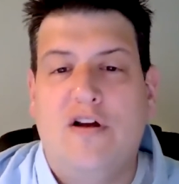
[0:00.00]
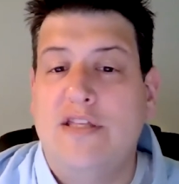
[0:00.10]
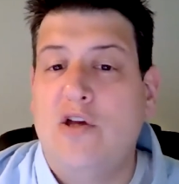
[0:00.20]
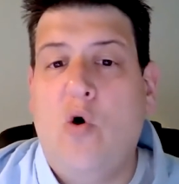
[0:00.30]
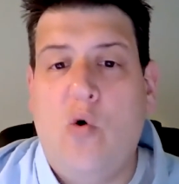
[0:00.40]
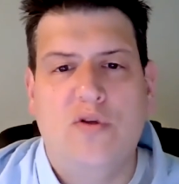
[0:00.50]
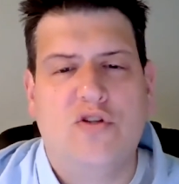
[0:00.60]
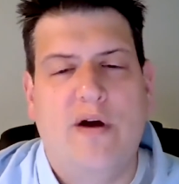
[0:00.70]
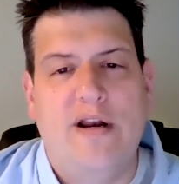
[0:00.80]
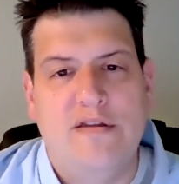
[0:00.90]
whole is
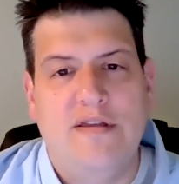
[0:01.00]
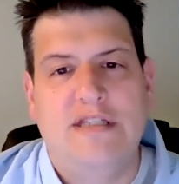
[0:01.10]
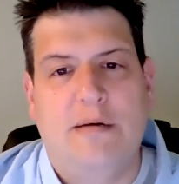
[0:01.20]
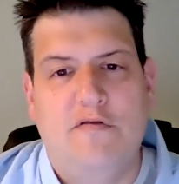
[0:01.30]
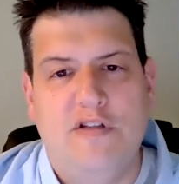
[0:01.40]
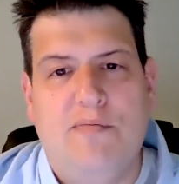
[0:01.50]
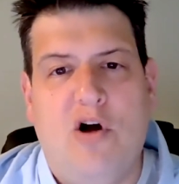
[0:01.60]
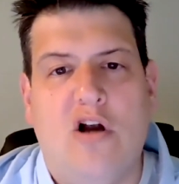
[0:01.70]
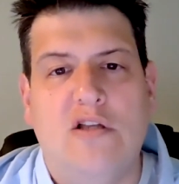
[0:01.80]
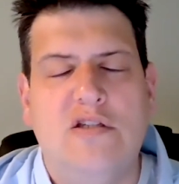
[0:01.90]
greater than the sum of its
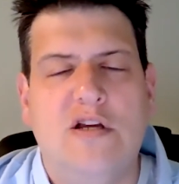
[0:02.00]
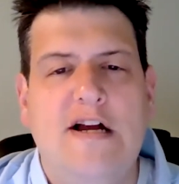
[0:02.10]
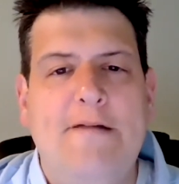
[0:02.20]
parts.